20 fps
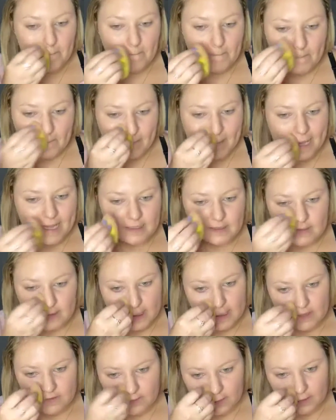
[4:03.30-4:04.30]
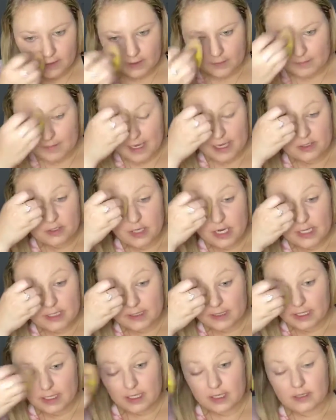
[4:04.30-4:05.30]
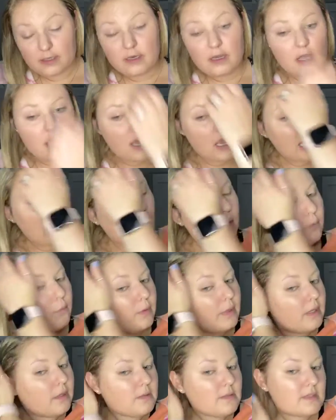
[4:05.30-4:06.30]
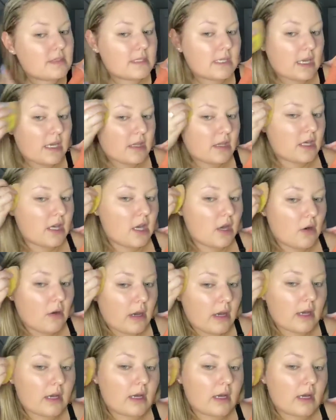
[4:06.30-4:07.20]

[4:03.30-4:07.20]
that's nice for like my dry skin. I will say though,